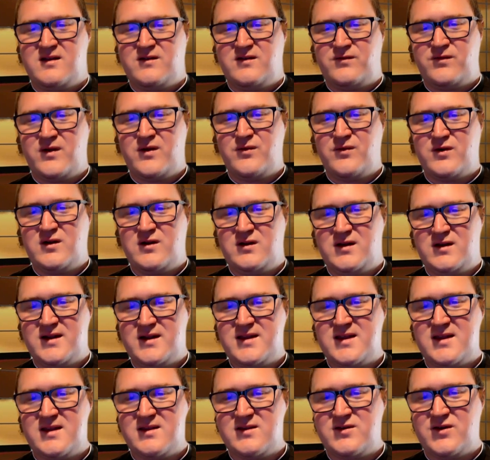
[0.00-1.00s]
If we will
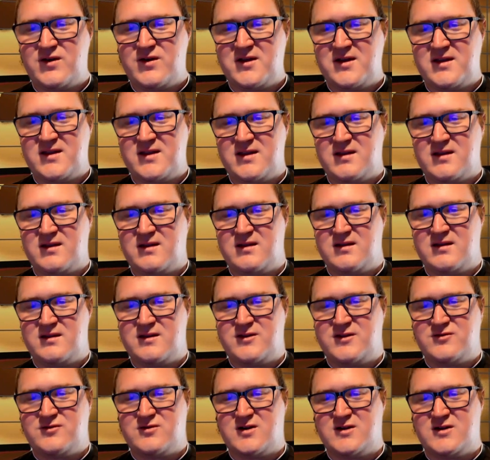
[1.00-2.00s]
listen to his
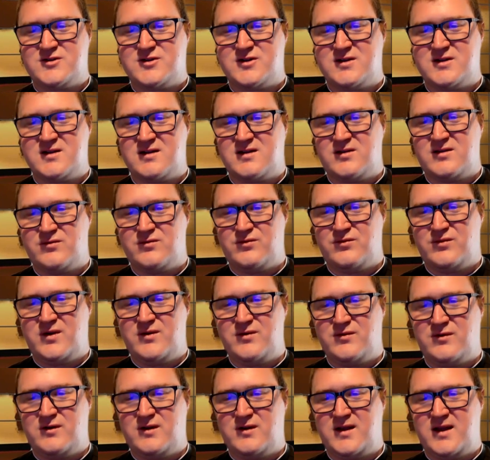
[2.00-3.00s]
instructions,
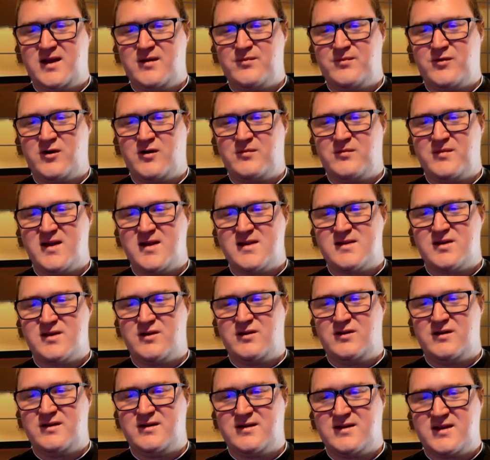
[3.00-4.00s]
we will keep our
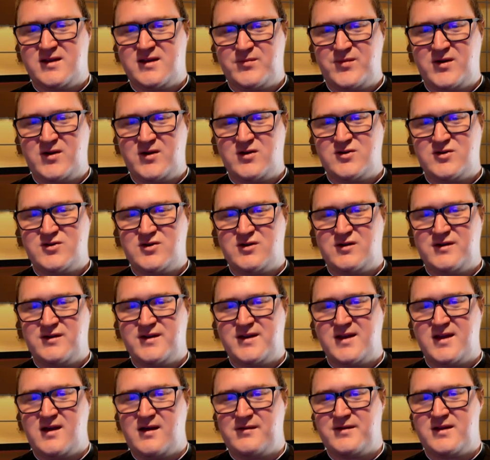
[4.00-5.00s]
mental and spiritual
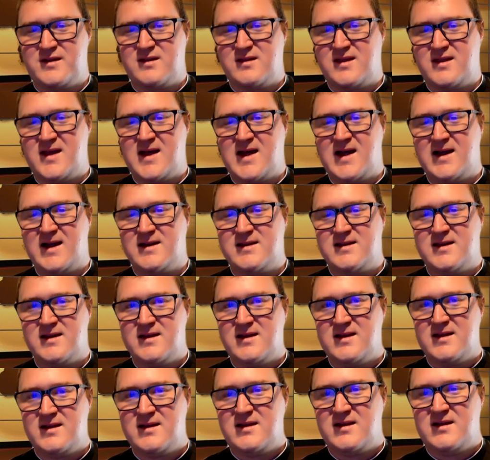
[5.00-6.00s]
selves intact
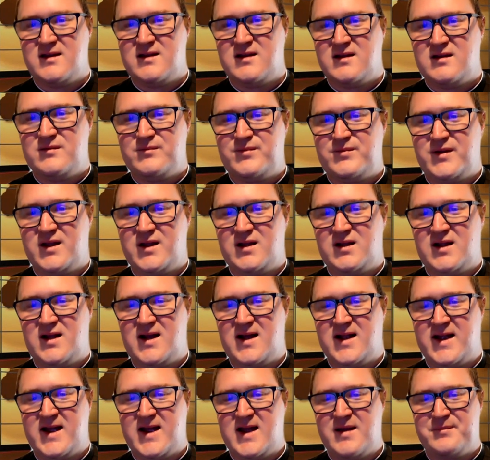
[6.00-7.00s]
and be a
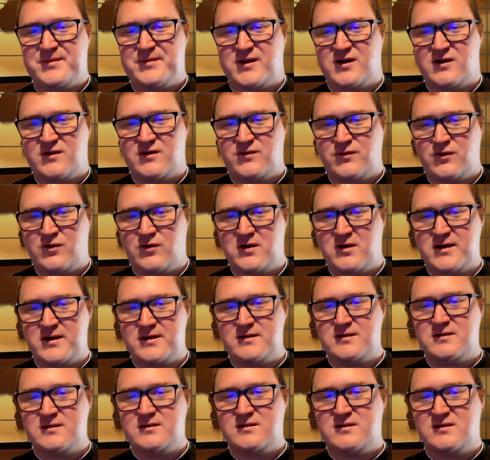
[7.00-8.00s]
lot happier for
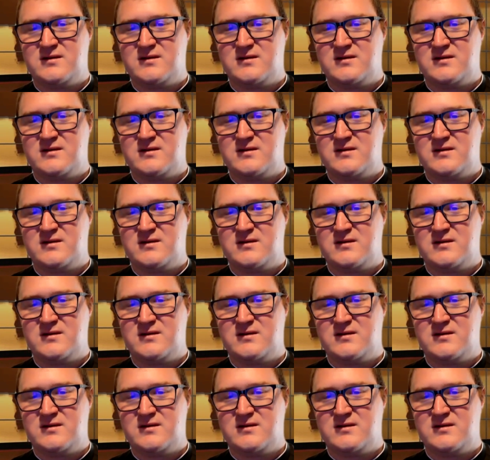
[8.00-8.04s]
it.